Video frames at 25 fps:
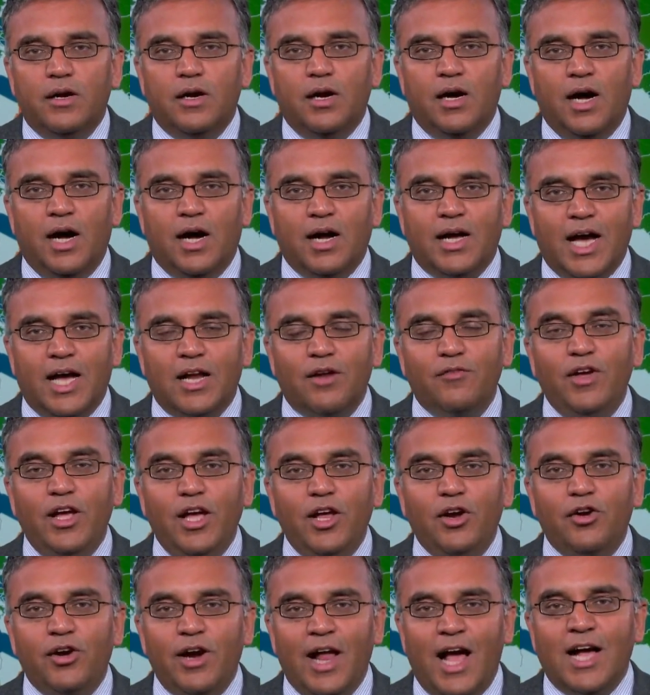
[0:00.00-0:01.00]
kind of
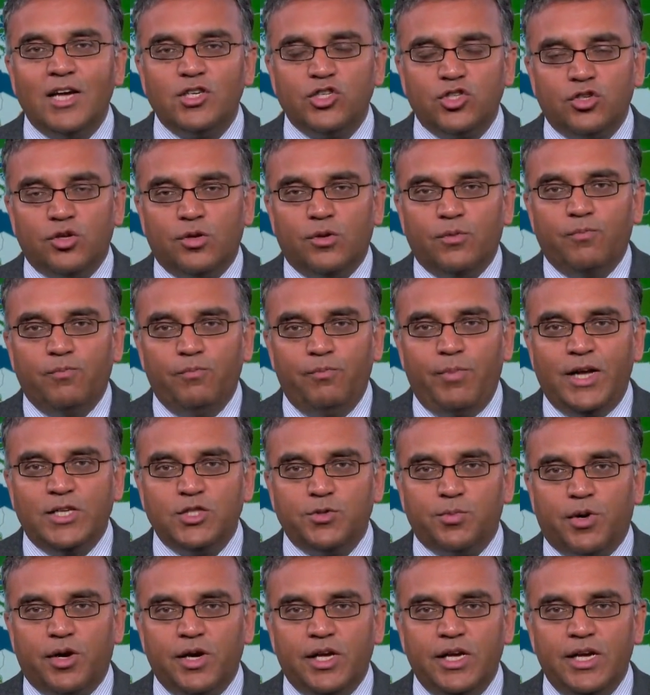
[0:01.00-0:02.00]
international
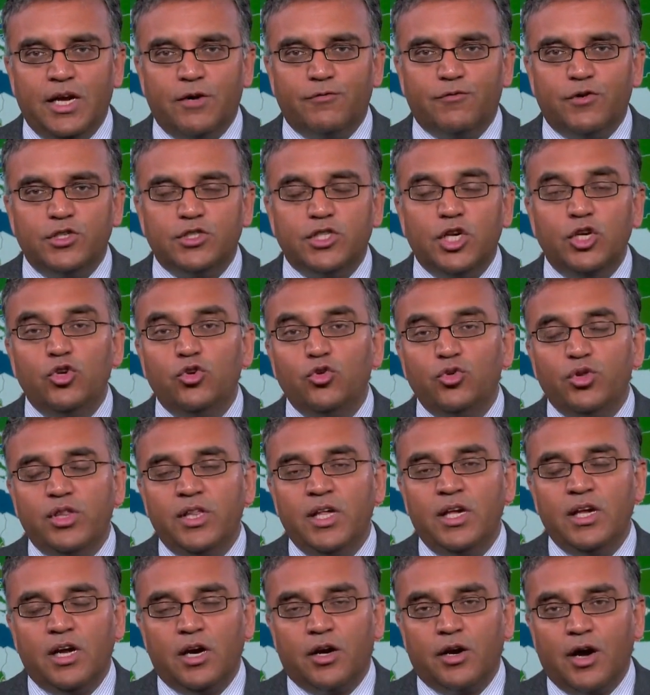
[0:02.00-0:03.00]
benchmarking efforts that you
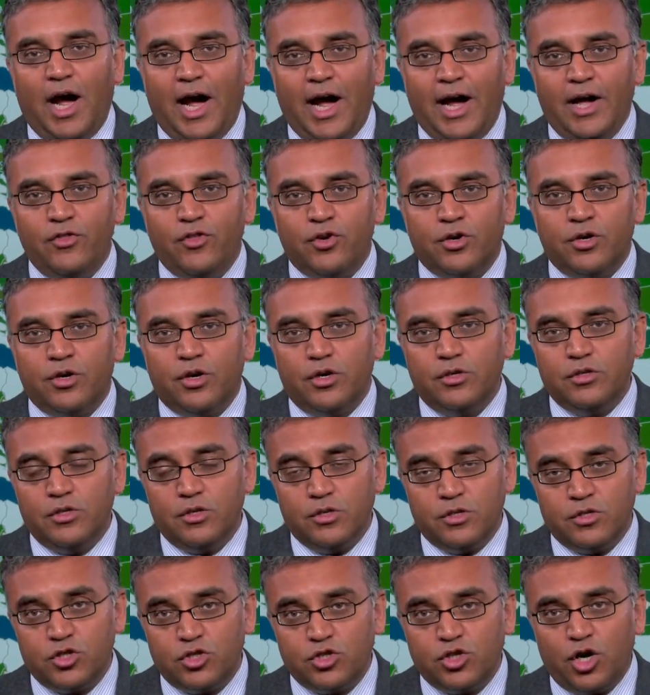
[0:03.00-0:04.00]
think are either
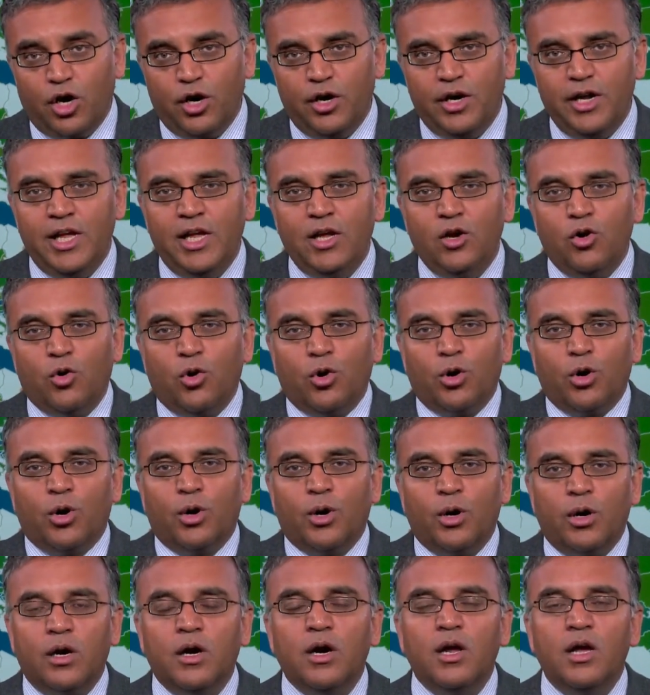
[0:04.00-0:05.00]
starting
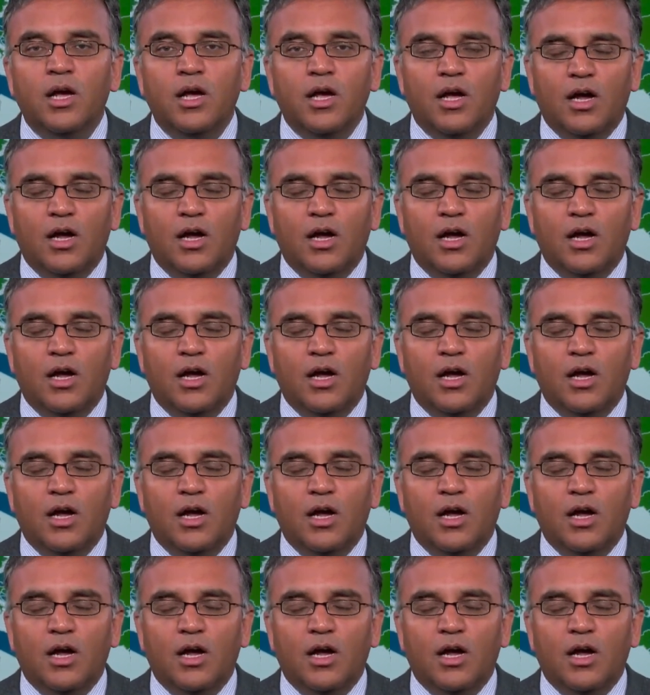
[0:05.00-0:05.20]
or